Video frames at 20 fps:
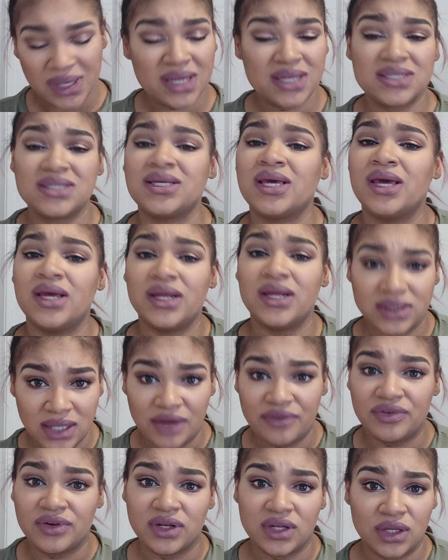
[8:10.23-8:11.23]
because it
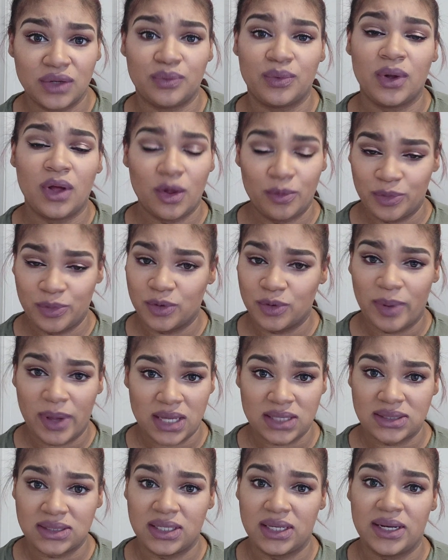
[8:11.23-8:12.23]
definitely will help you
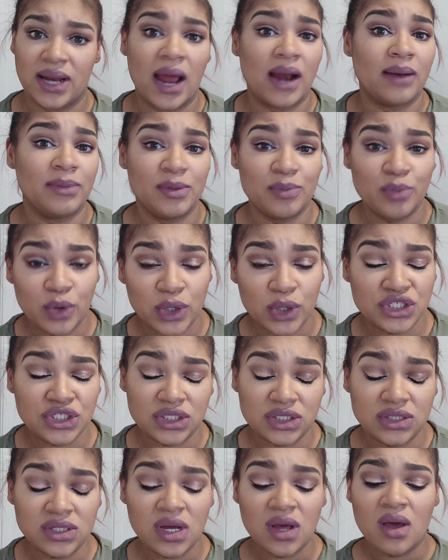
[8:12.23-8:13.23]
pass the anatomy
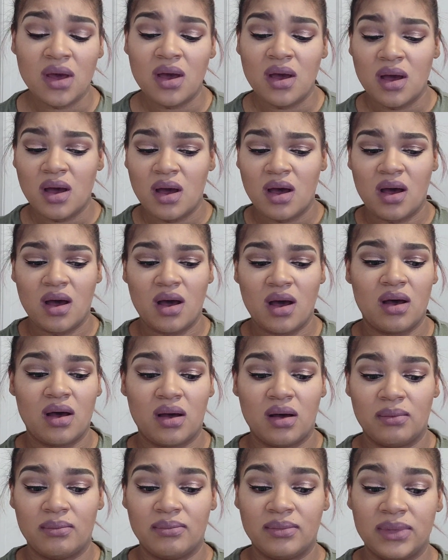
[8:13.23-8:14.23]
portion
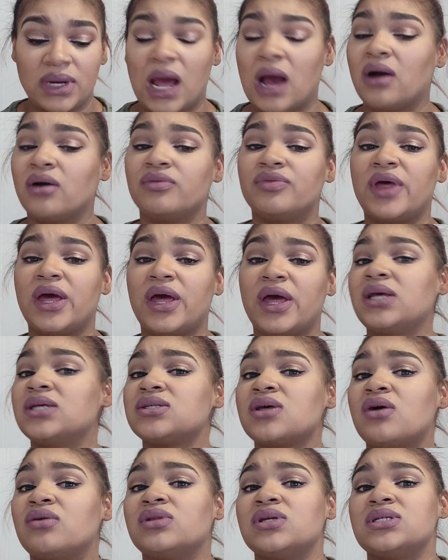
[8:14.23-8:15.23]
um, now, that
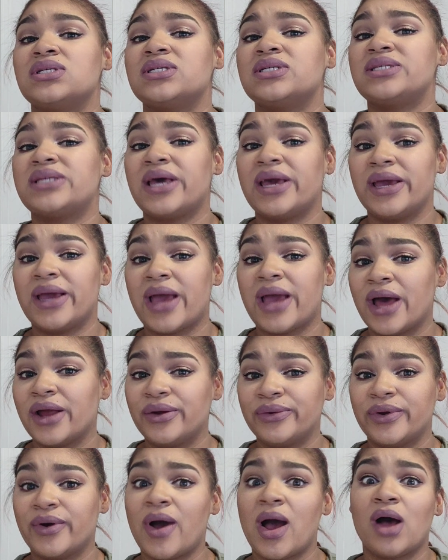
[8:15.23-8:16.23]
is only to say, I
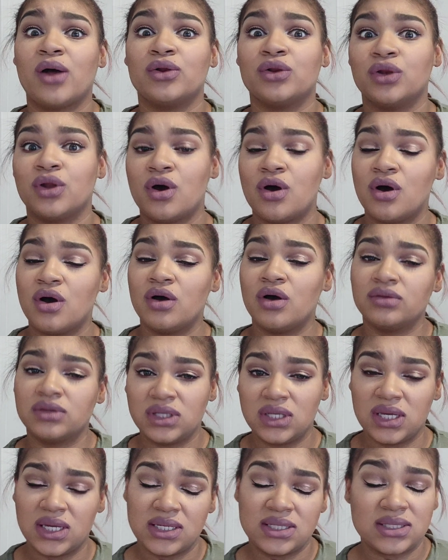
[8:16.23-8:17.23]
don't know how long
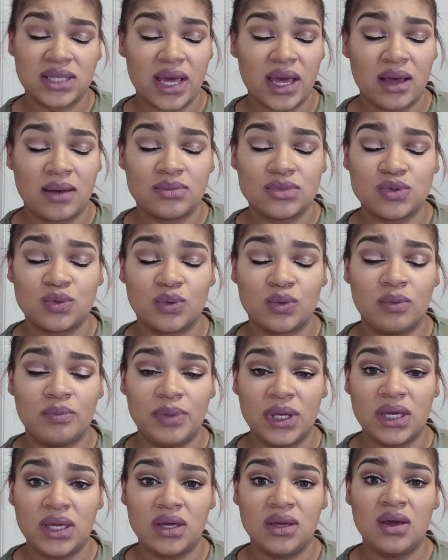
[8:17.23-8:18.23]
the exams will
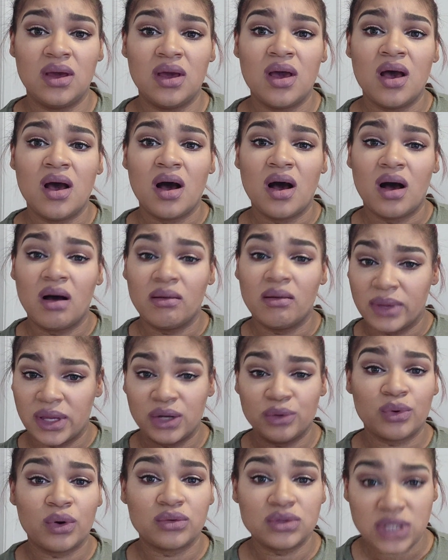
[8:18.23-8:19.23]
be um,
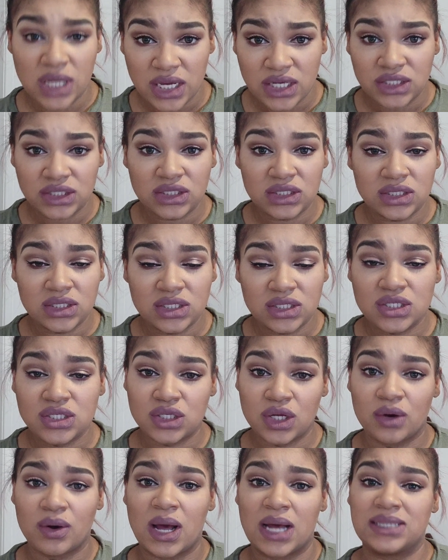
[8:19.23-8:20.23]
in rotation.
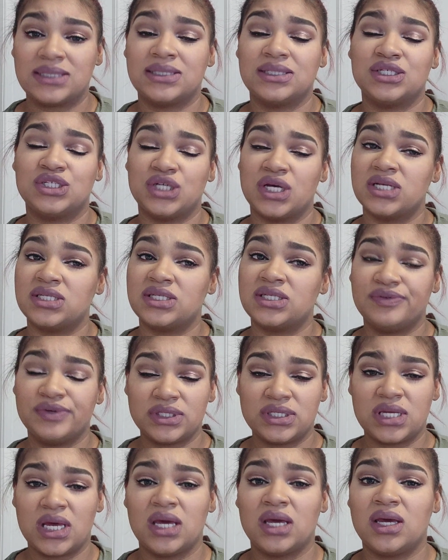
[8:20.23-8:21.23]
So I suggest if
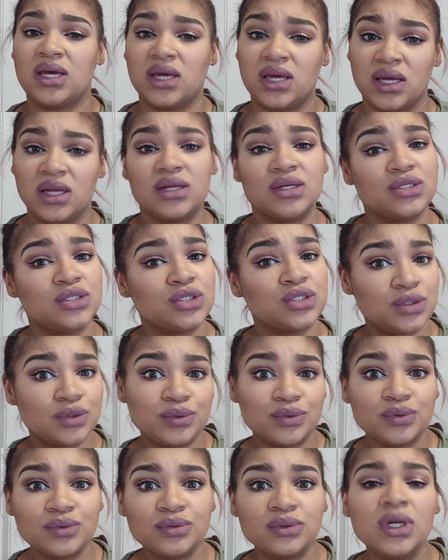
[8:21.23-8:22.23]
you're taking it
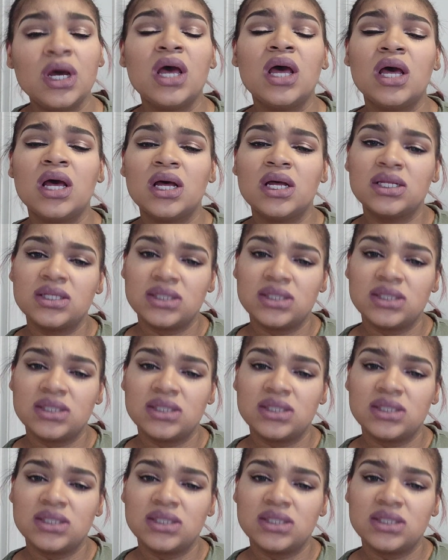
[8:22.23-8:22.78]
soon,